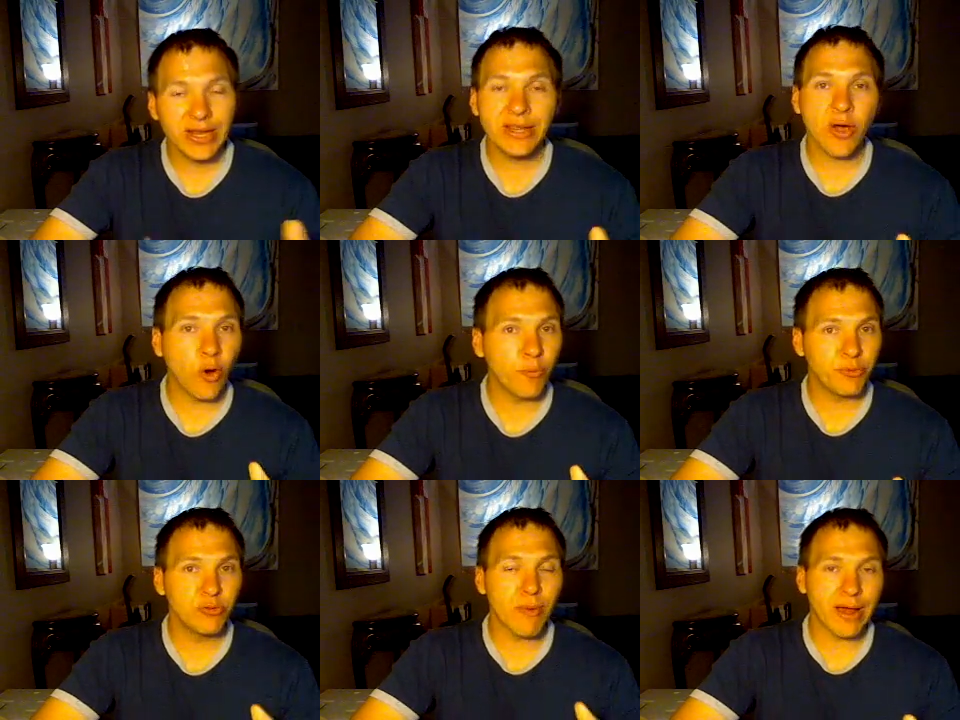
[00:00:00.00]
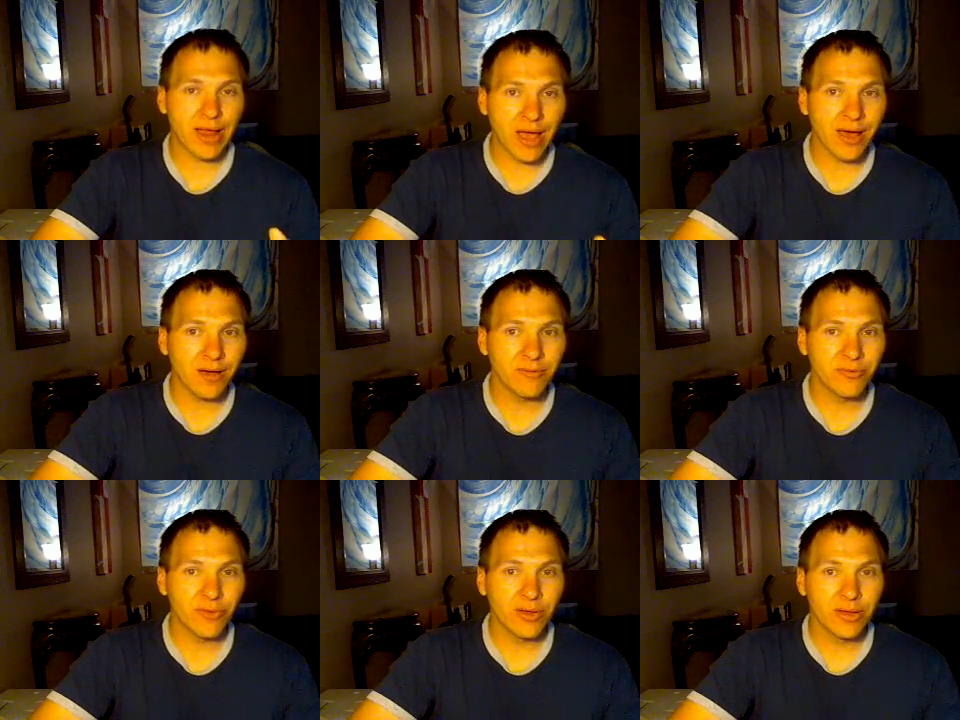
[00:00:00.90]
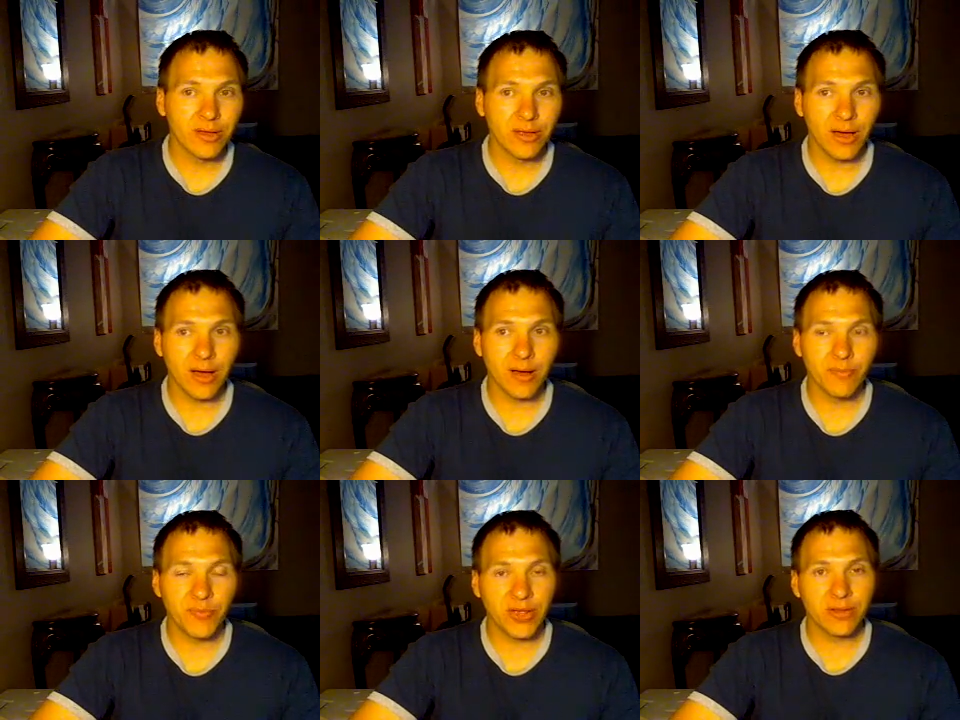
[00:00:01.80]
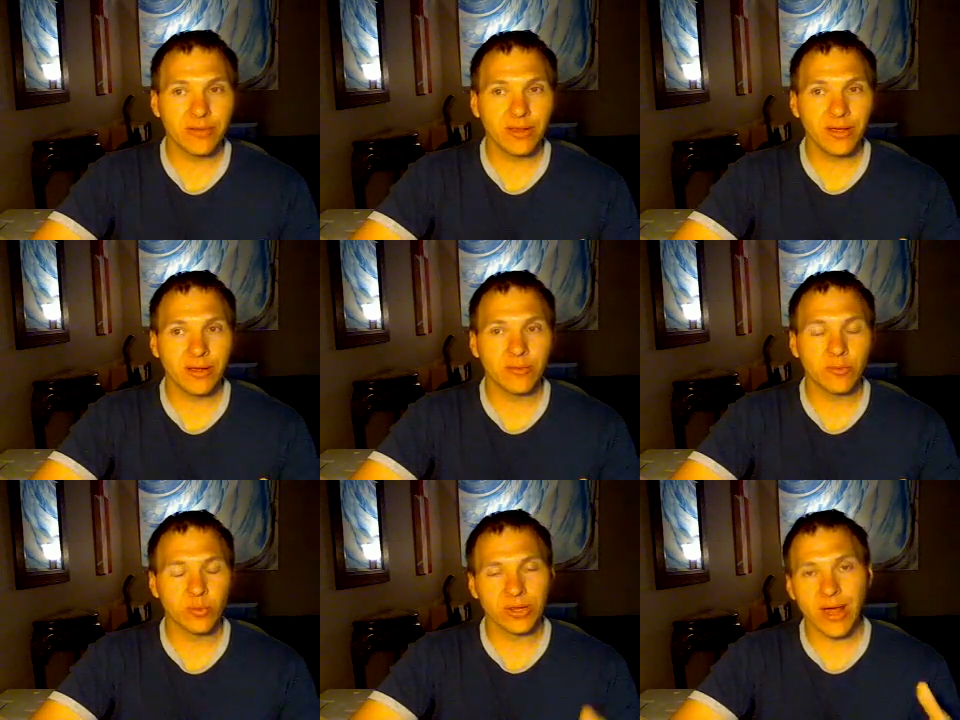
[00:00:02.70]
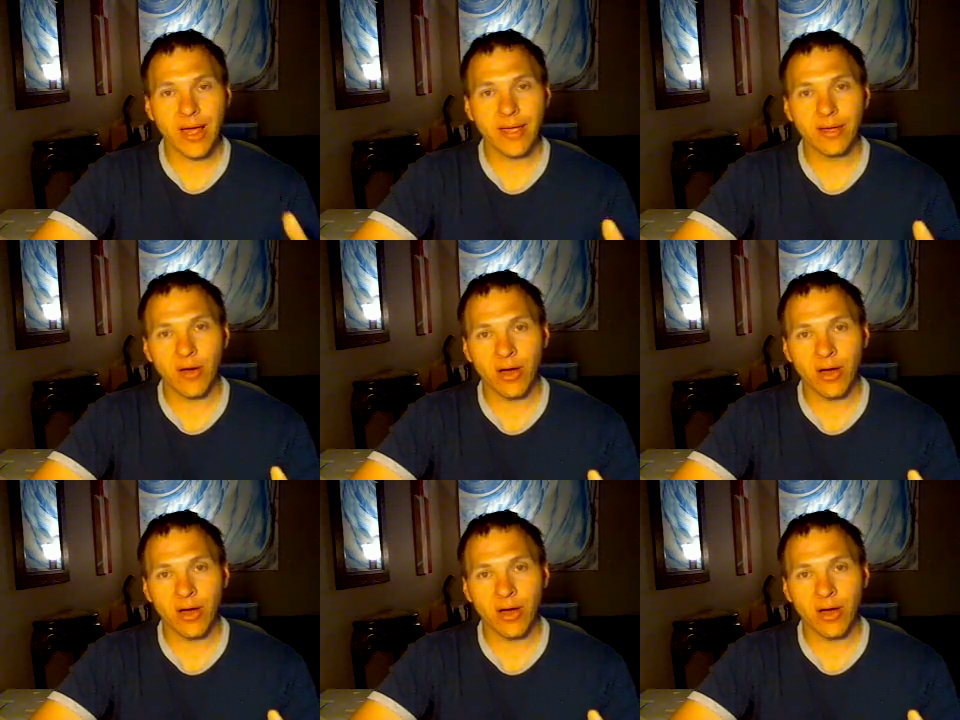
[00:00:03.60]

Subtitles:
any hope you might have in relying